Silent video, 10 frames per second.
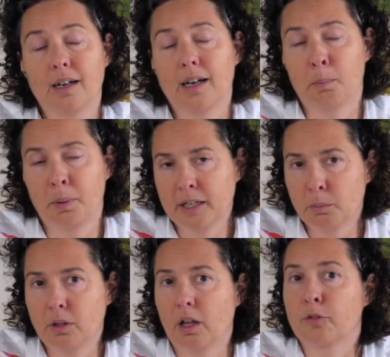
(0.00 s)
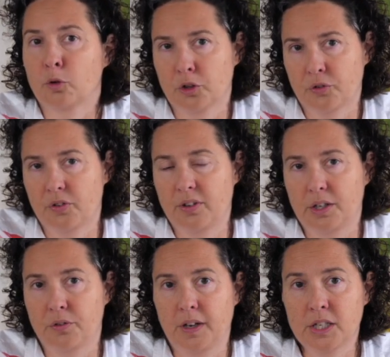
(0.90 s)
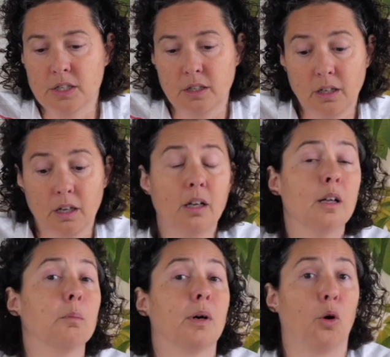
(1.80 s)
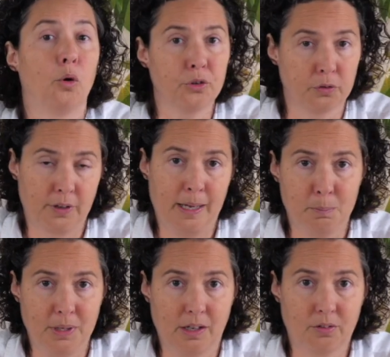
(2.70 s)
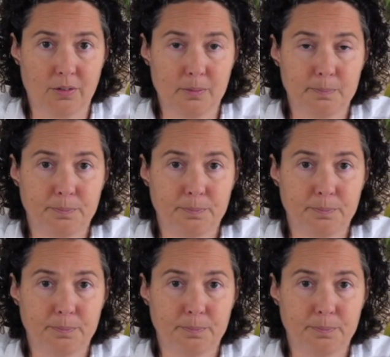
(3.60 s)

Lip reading: applicable, of course, for satisfaction, but also for NPS.